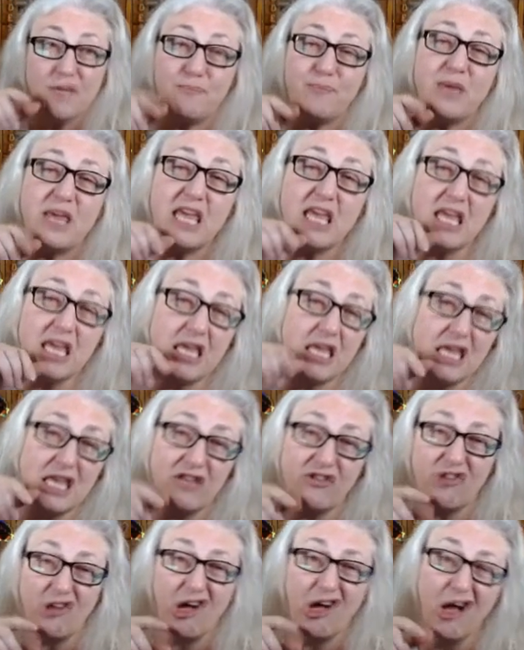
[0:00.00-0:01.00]

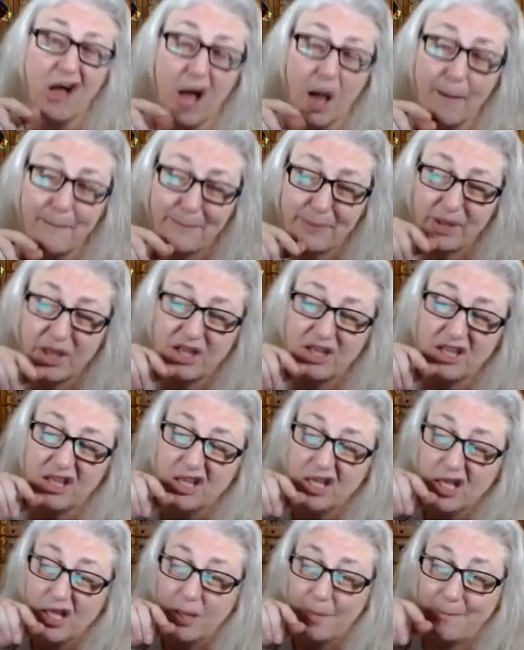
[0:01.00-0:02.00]
Pinkies up.
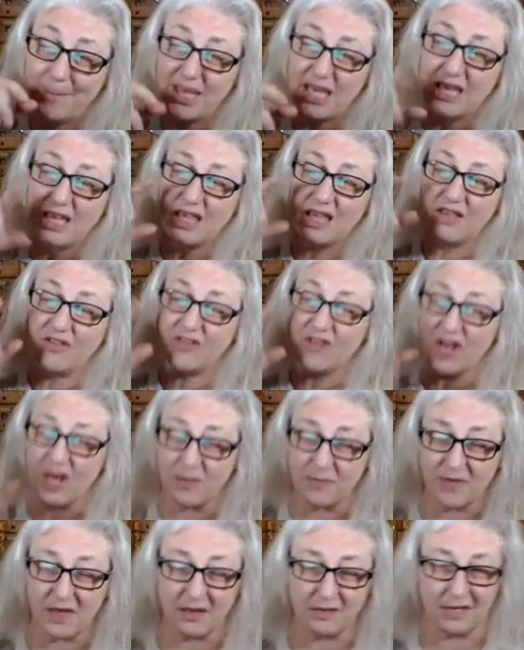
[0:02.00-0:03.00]
Pinkies
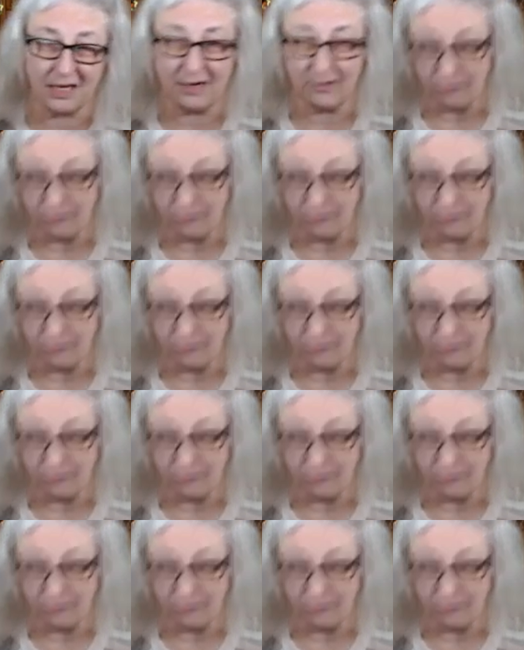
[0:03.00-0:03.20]
up. Then yeah,